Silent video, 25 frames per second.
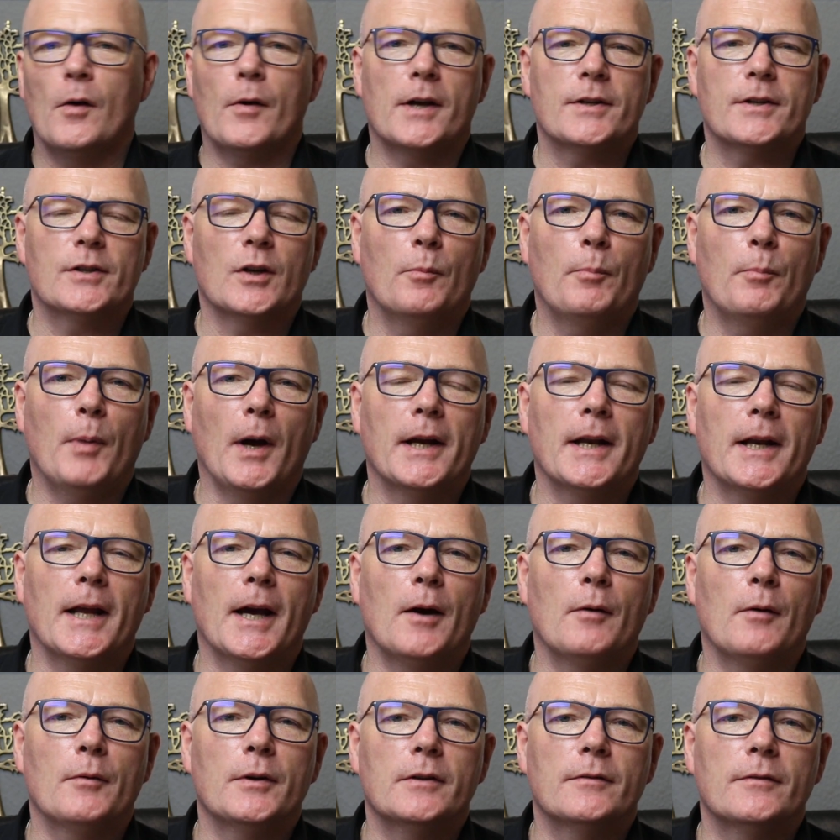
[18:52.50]
Okay, so by
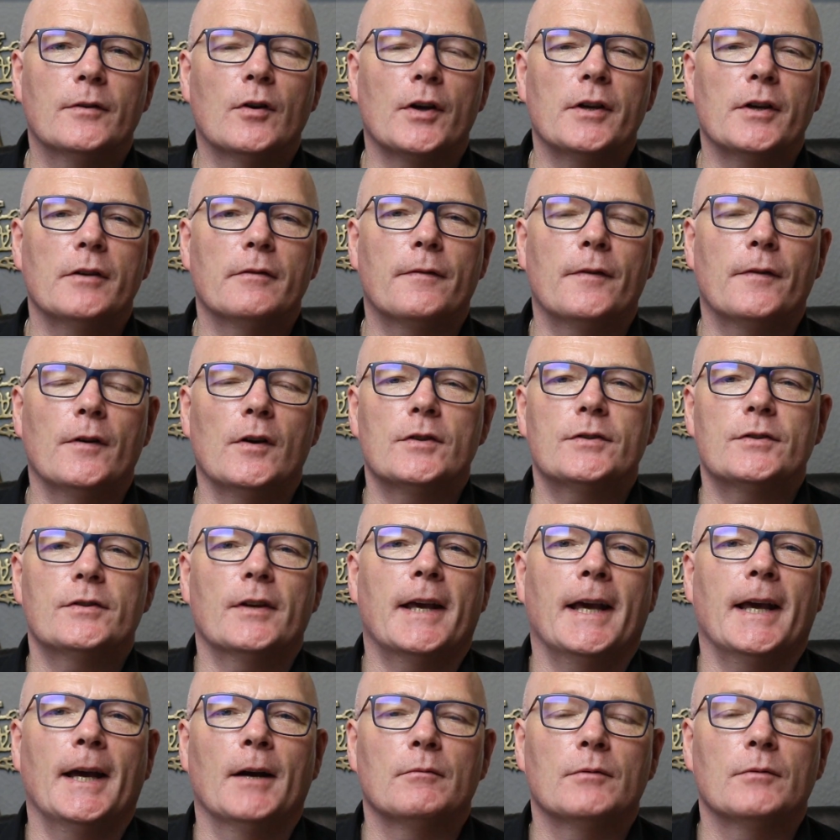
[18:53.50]
now you've got your first
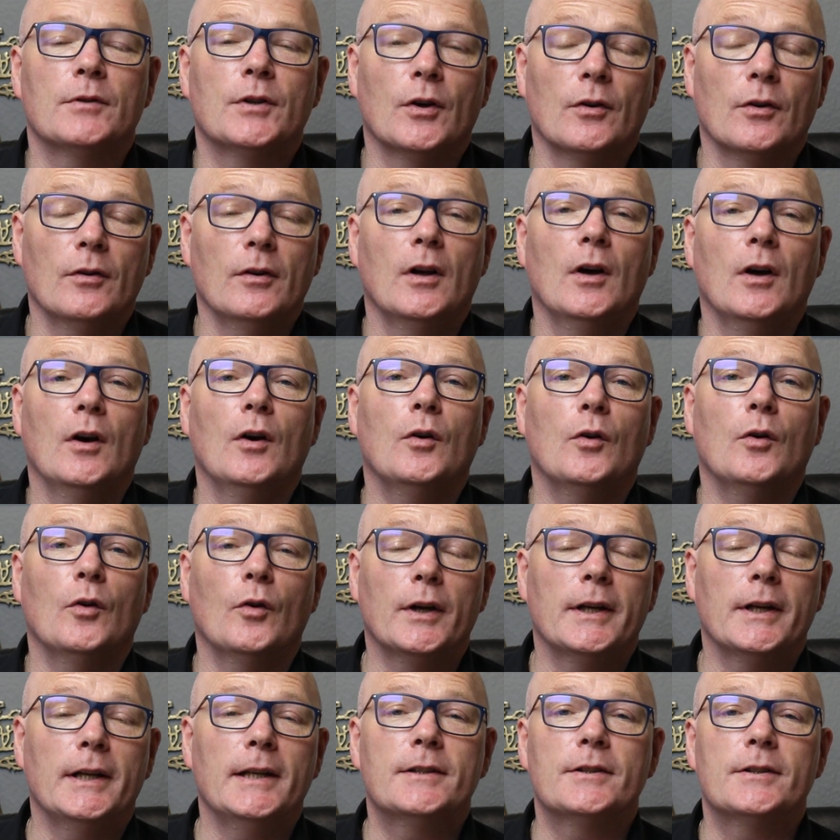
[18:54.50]
account done. All
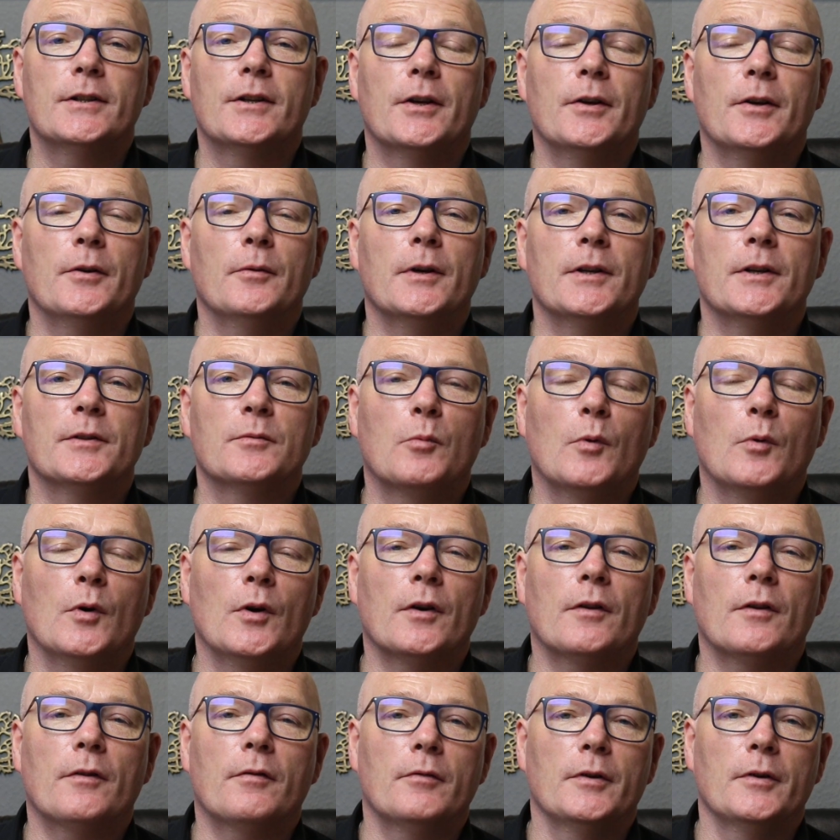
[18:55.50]
you need to do is
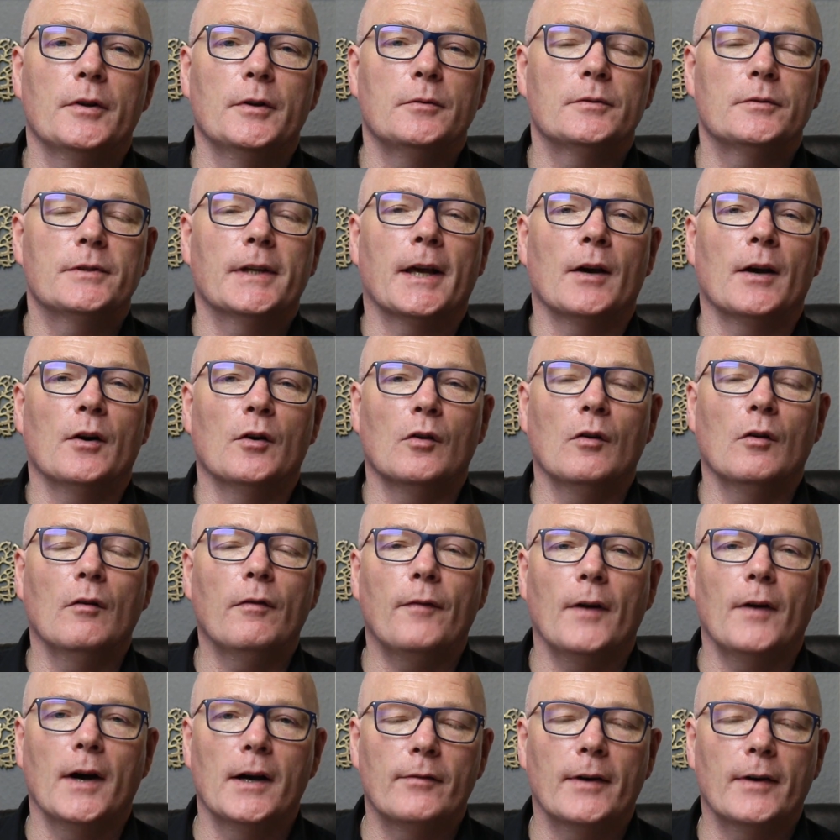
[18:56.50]
work through to get all
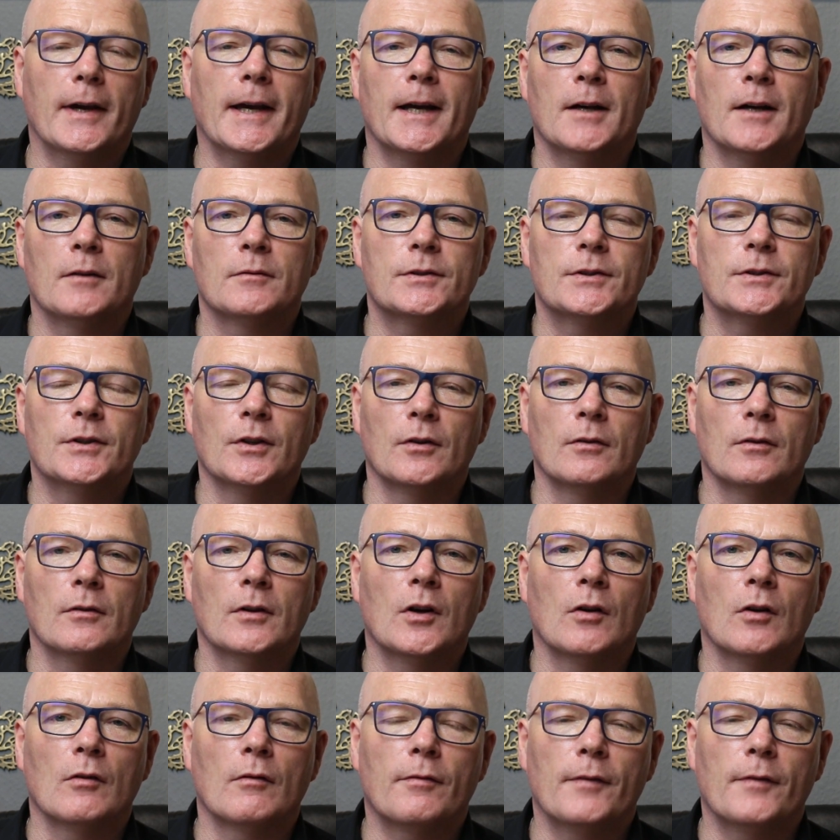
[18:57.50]
five accounts done,
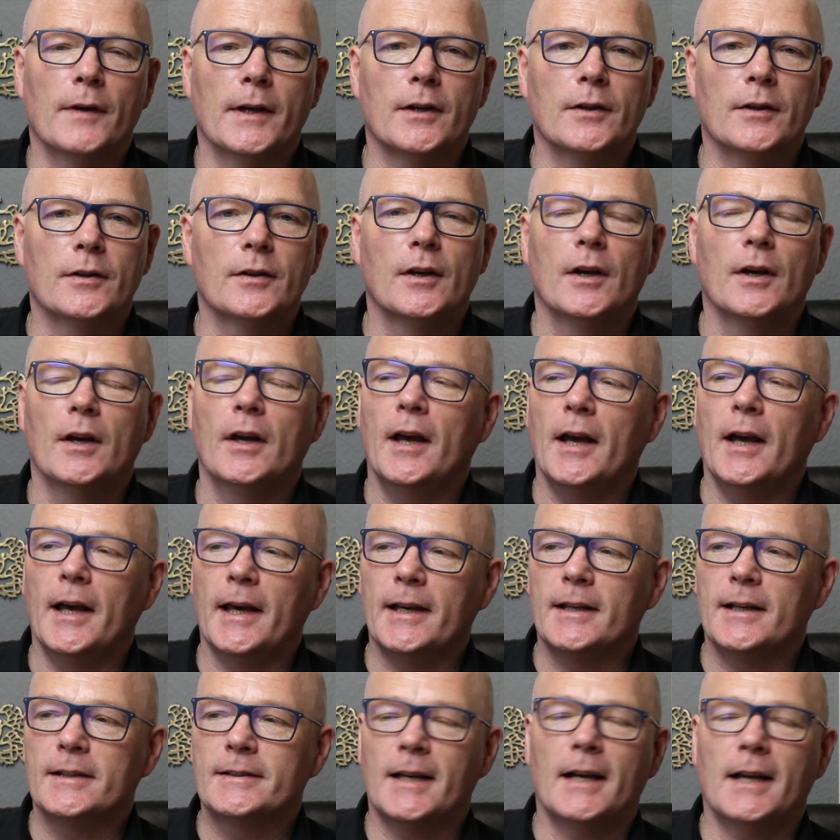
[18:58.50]
configured,
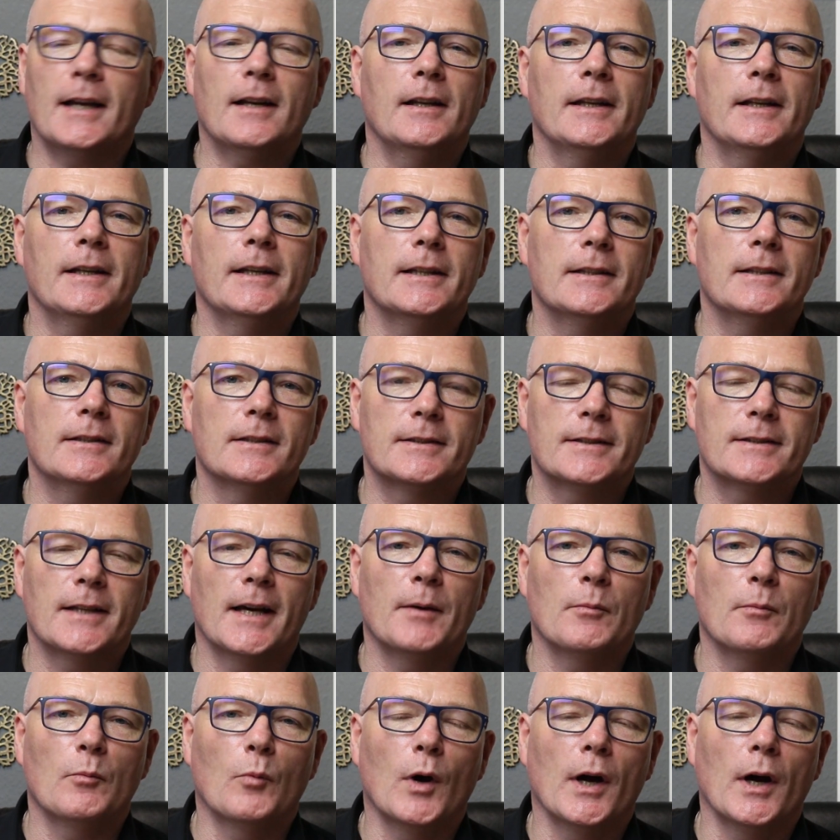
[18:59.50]
exactly in the
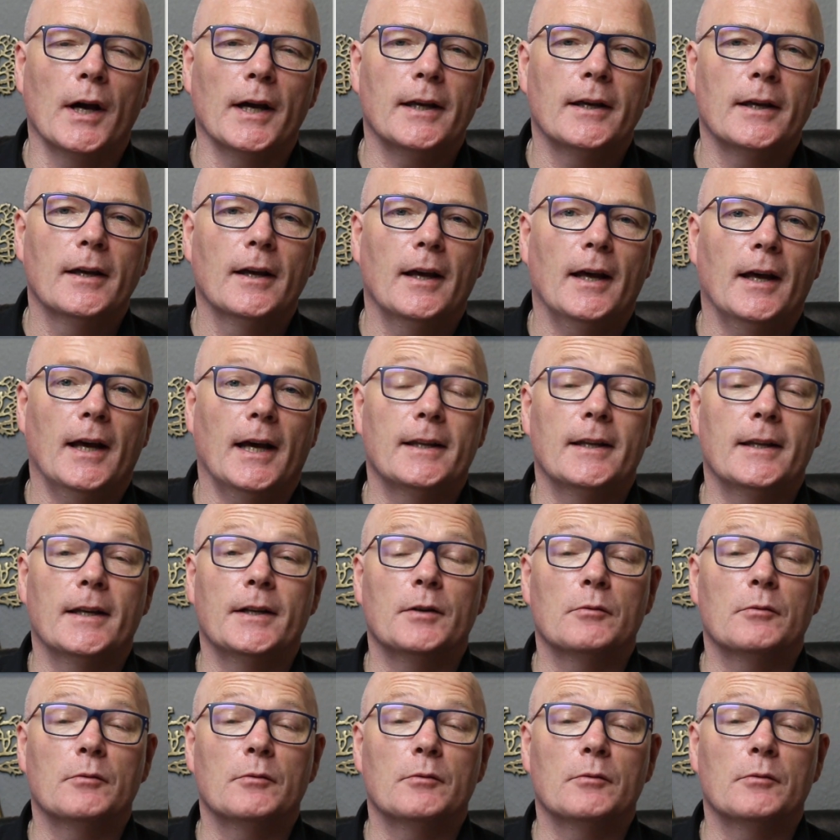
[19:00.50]
same way and then